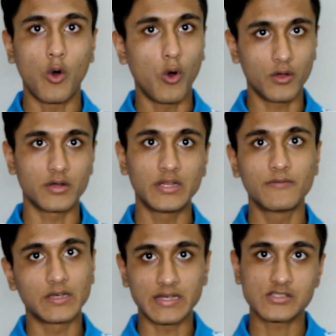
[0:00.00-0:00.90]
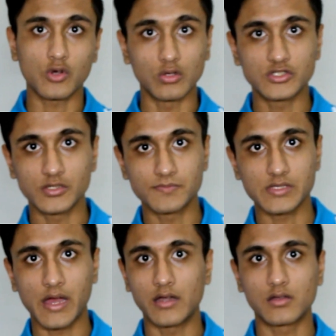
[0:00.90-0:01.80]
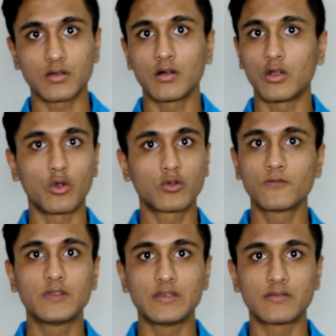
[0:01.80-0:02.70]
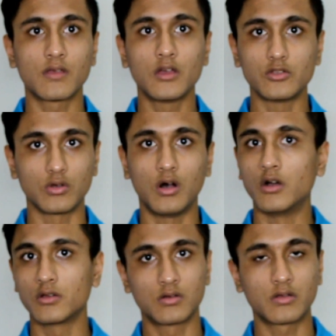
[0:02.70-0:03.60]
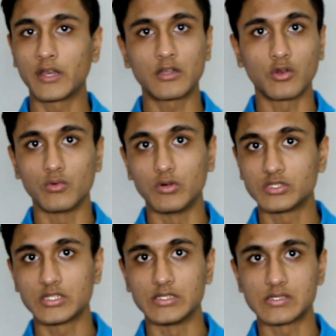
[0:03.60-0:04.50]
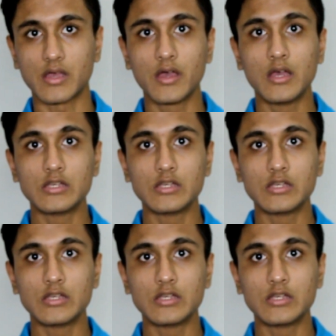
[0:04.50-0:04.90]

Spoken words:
or even get scholarships at a lot of these great universities.